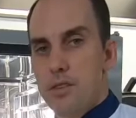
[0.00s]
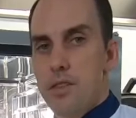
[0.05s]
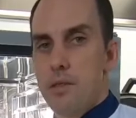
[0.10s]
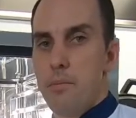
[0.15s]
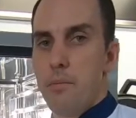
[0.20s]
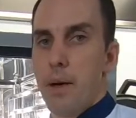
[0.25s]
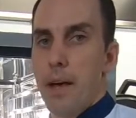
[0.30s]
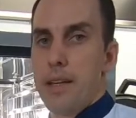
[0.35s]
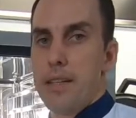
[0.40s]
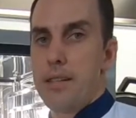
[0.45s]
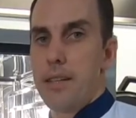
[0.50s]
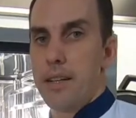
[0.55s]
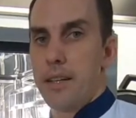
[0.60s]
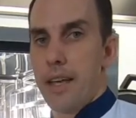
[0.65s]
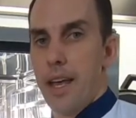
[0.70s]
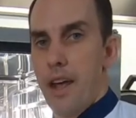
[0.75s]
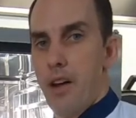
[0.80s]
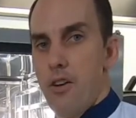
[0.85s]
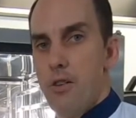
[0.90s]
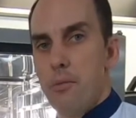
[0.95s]
some basic
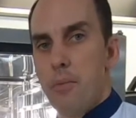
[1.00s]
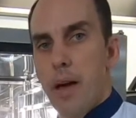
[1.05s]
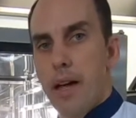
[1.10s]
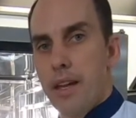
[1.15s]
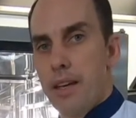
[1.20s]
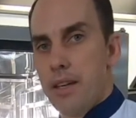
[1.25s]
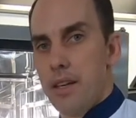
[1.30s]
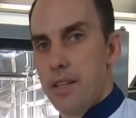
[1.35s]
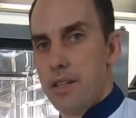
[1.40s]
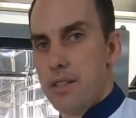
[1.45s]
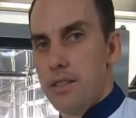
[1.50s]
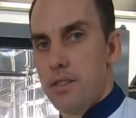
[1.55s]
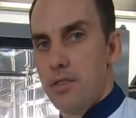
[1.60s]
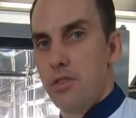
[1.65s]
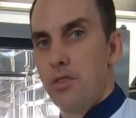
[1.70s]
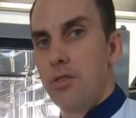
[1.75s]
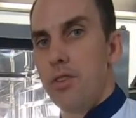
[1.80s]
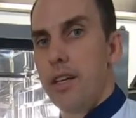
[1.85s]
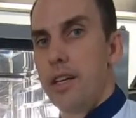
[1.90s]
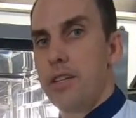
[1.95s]
care and maintenance
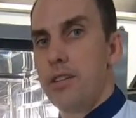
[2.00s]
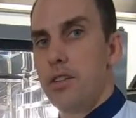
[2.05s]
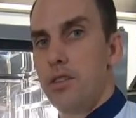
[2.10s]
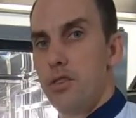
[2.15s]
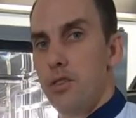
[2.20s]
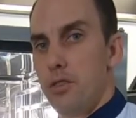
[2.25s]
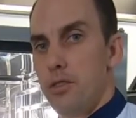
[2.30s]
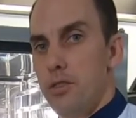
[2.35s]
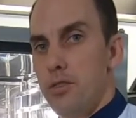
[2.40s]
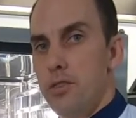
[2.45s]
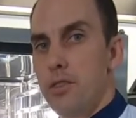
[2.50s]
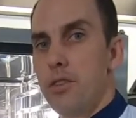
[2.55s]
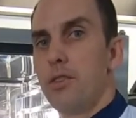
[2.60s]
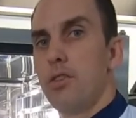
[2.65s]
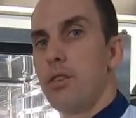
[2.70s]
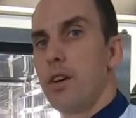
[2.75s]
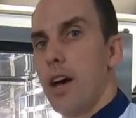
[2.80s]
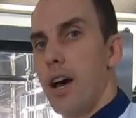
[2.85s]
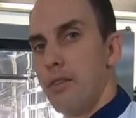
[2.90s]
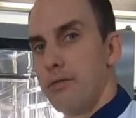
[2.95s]
you'll need to do to
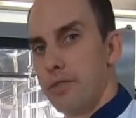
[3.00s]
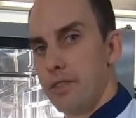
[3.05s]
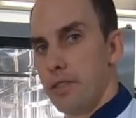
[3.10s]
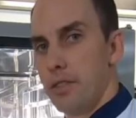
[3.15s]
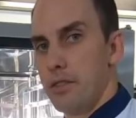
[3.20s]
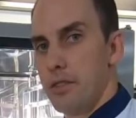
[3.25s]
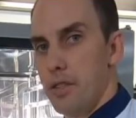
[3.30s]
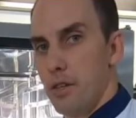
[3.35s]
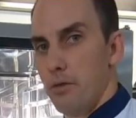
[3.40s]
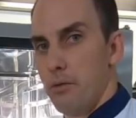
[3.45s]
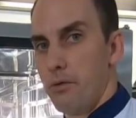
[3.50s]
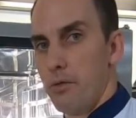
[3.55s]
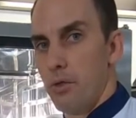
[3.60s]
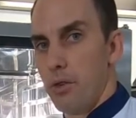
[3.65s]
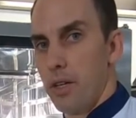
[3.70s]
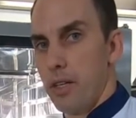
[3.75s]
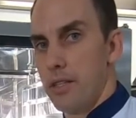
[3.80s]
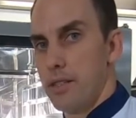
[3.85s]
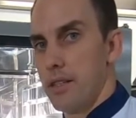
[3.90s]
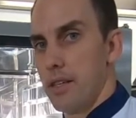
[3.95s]
look after your
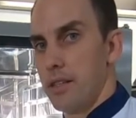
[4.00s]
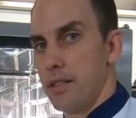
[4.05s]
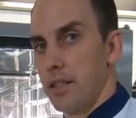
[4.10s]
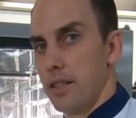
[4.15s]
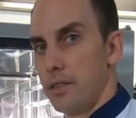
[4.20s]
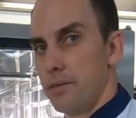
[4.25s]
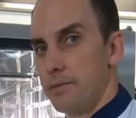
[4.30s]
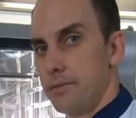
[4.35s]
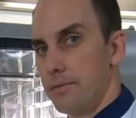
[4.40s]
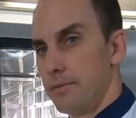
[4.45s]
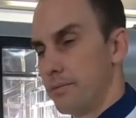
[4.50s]
Self-Cooking Centre.